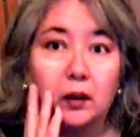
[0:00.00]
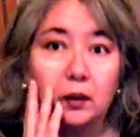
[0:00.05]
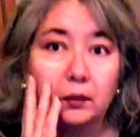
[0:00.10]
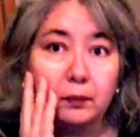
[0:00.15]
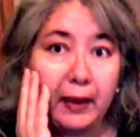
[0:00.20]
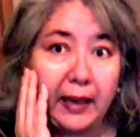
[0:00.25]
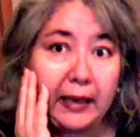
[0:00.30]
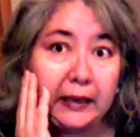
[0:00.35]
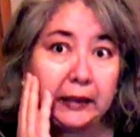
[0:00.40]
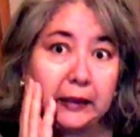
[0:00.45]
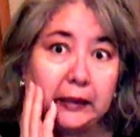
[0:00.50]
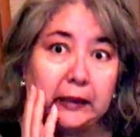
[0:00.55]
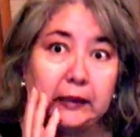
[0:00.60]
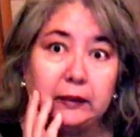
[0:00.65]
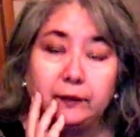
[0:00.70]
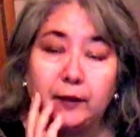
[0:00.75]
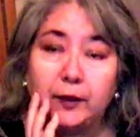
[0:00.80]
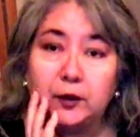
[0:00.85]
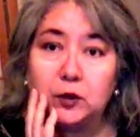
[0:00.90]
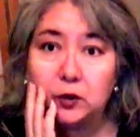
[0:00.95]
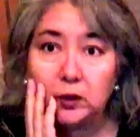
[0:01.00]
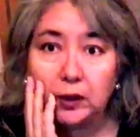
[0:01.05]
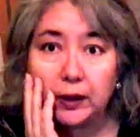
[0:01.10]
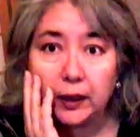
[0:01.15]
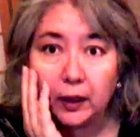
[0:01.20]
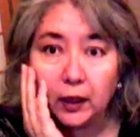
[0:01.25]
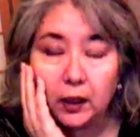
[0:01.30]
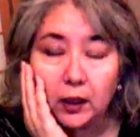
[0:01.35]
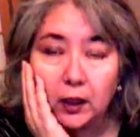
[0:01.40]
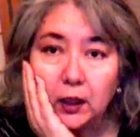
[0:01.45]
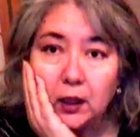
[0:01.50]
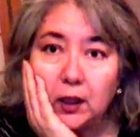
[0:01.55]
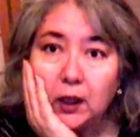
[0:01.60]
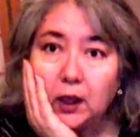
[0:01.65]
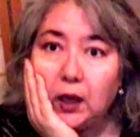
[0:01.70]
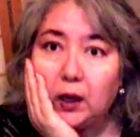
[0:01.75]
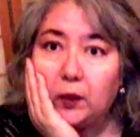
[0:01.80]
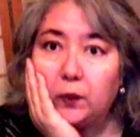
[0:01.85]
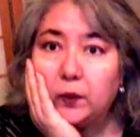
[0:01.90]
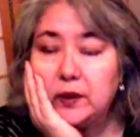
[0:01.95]
manly facial hair.
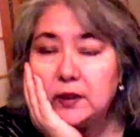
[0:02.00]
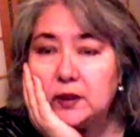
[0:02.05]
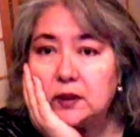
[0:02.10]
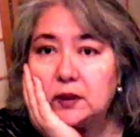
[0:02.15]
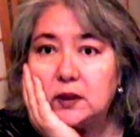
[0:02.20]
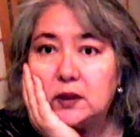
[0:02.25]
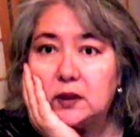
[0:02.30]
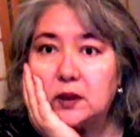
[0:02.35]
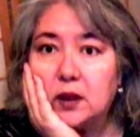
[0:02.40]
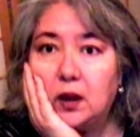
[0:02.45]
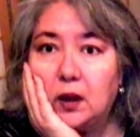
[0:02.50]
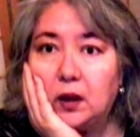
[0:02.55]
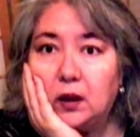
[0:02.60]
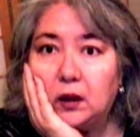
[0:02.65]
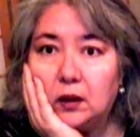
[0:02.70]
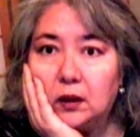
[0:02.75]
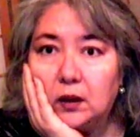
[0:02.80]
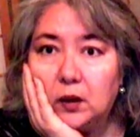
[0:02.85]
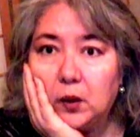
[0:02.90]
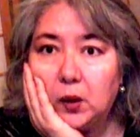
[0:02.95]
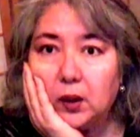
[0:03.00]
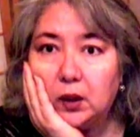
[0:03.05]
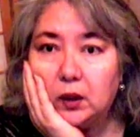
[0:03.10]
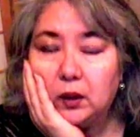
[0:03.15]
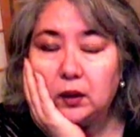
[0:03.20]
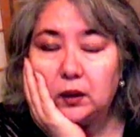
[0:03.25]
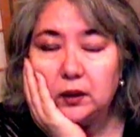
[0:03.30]
I recently saw